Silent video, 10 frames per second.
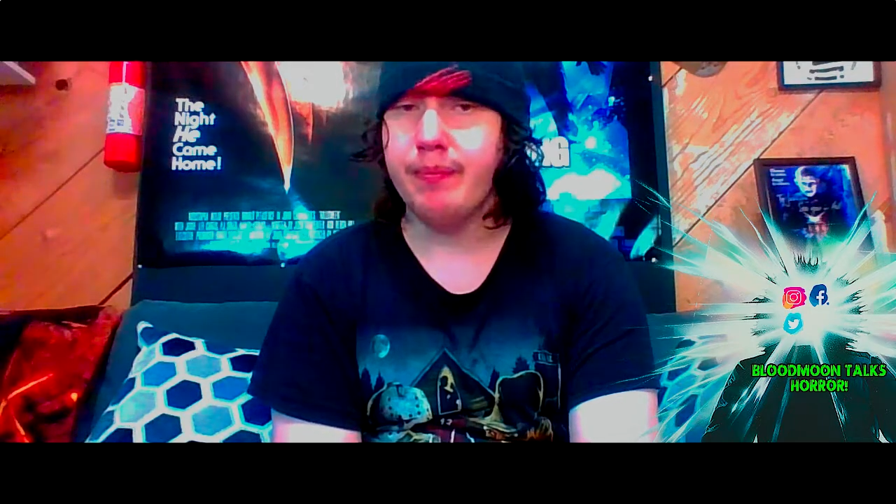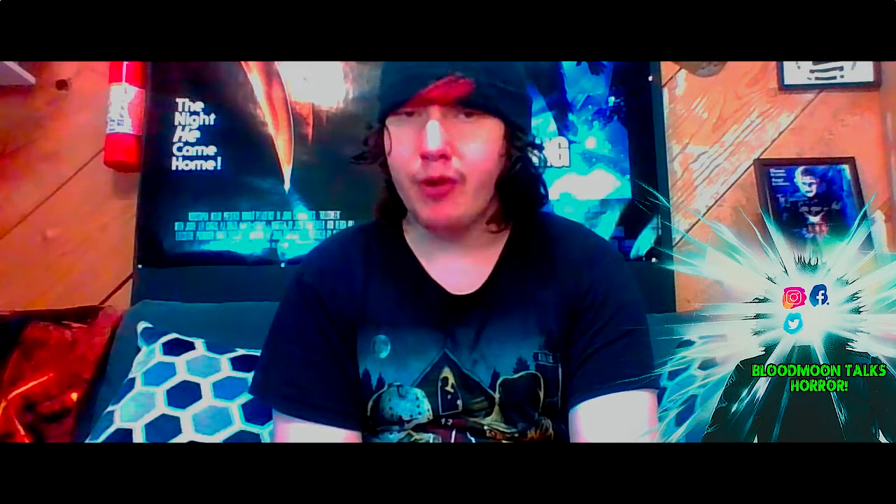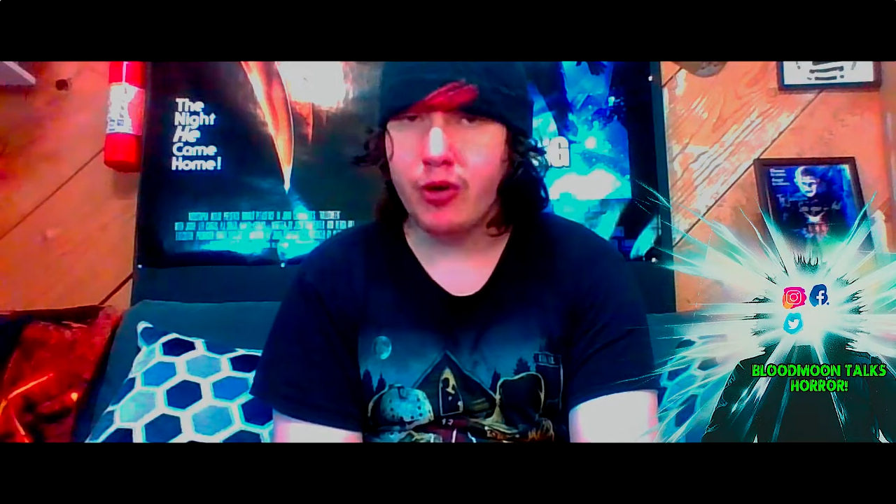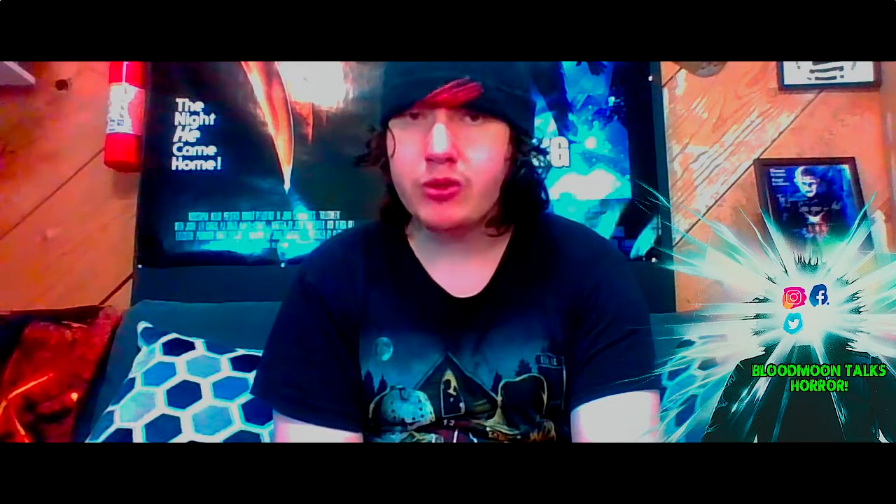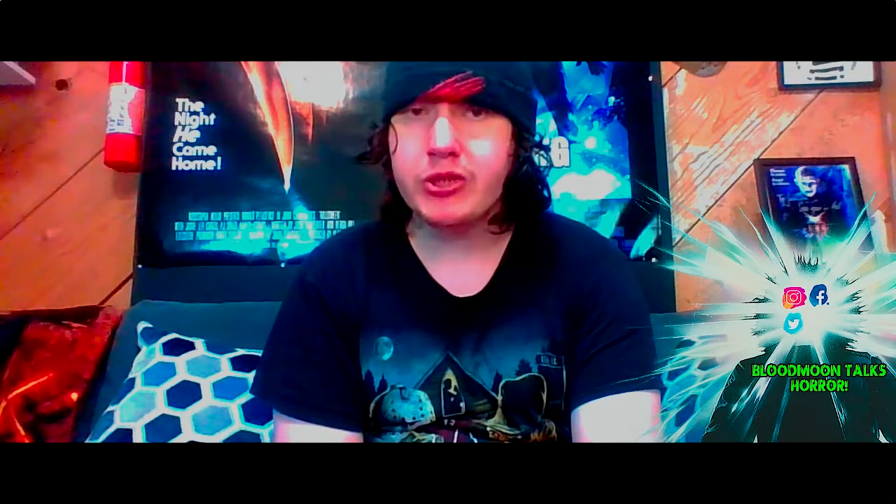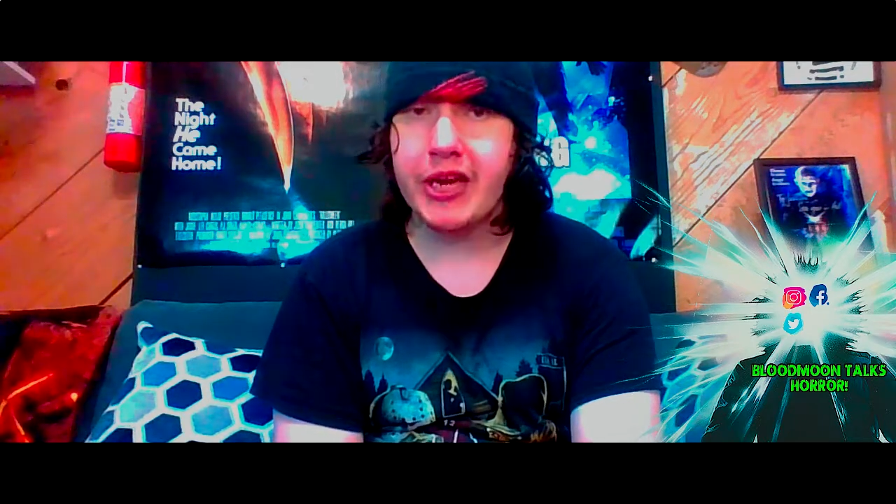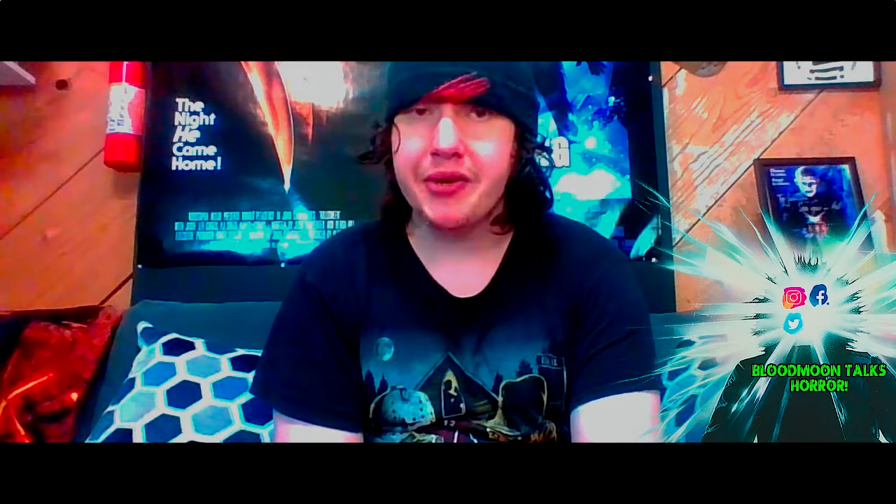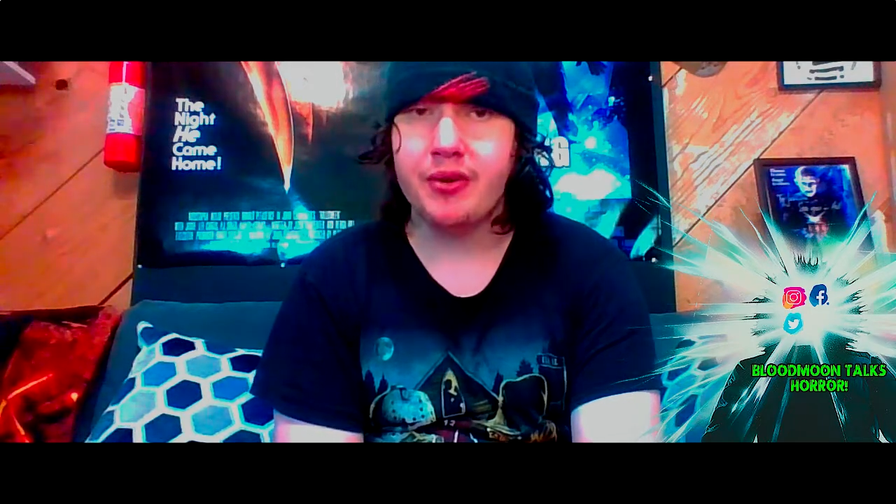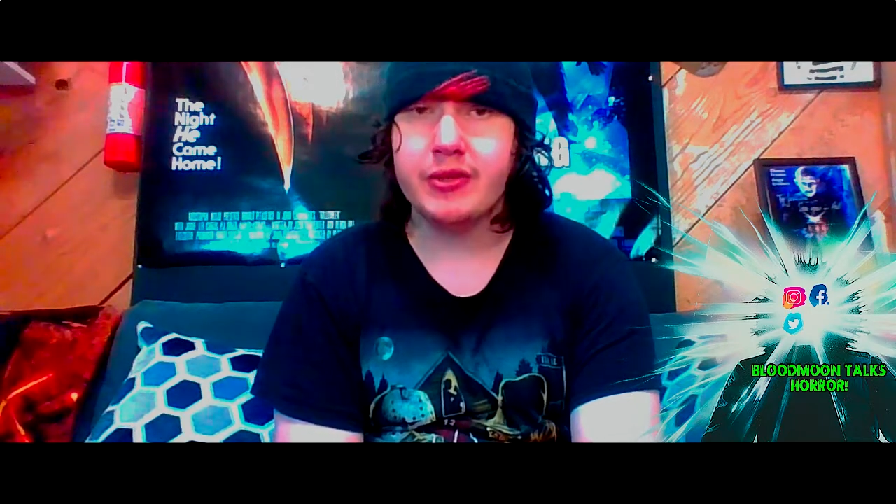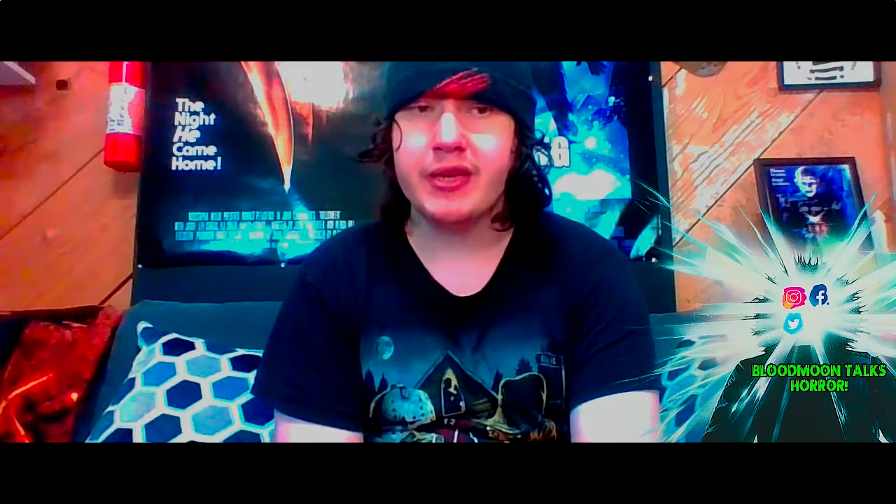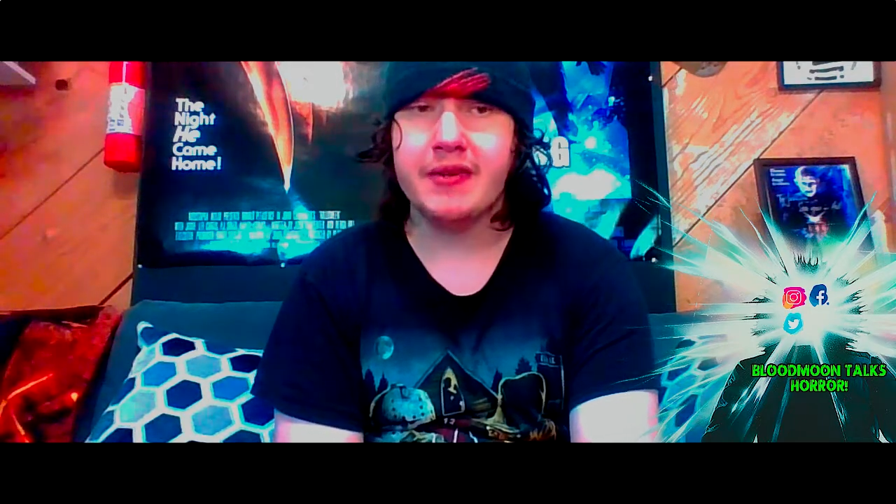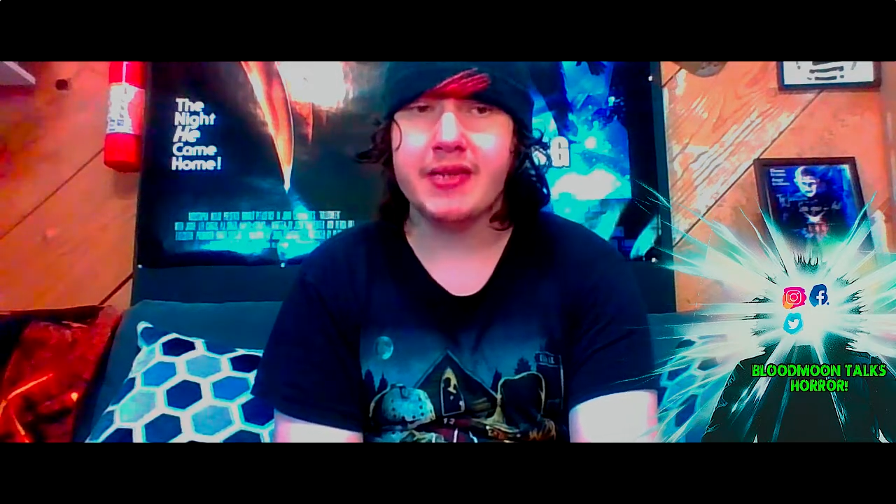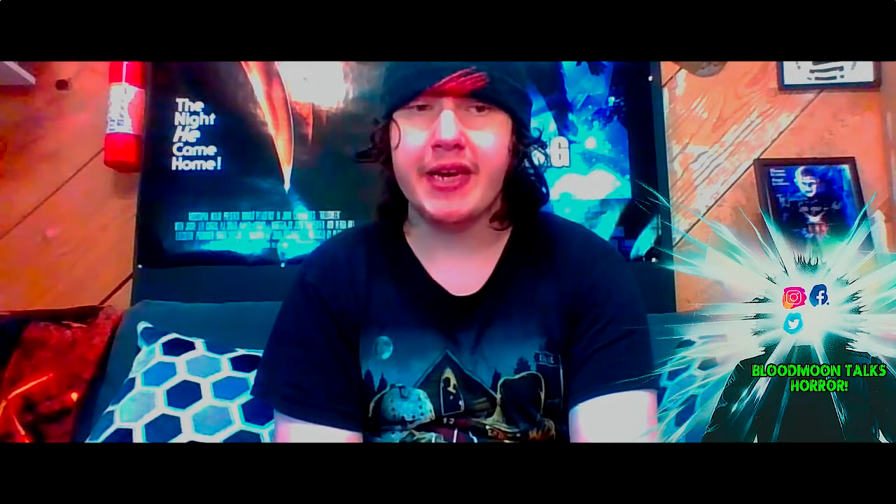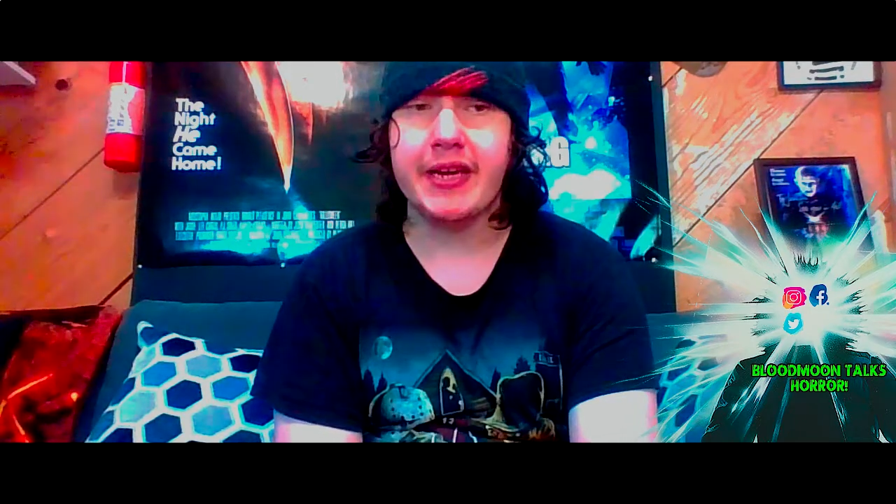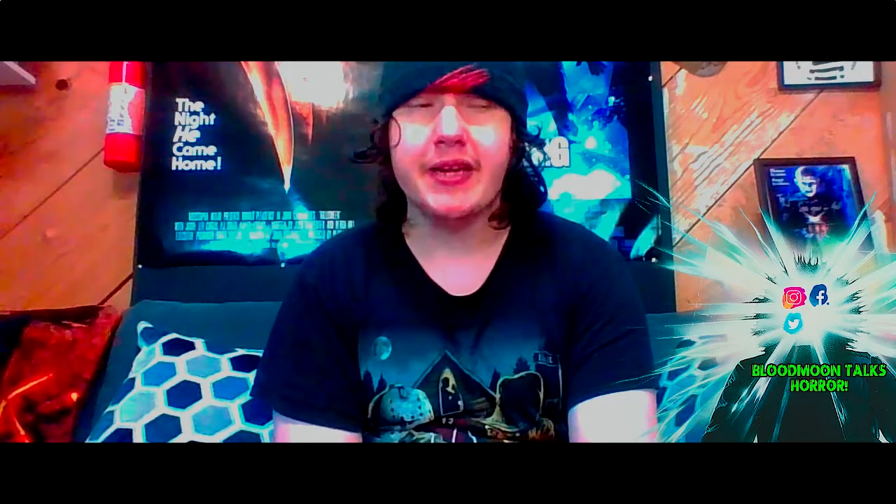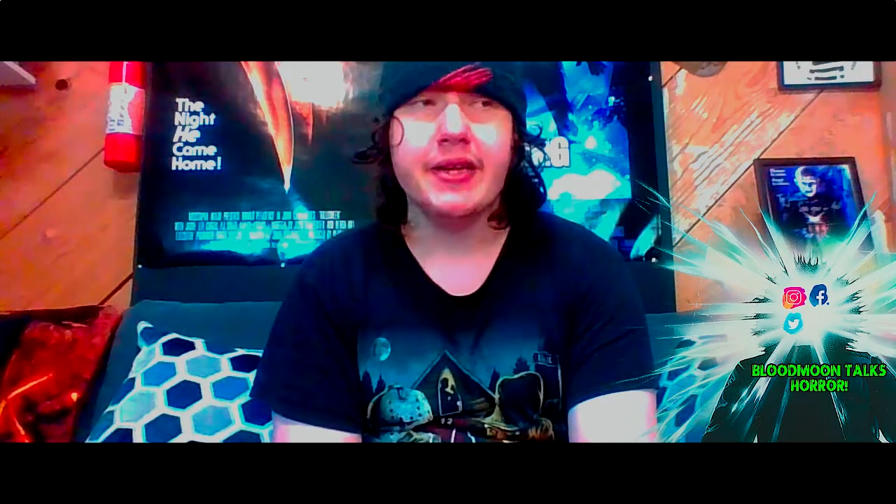old channel, so I was like,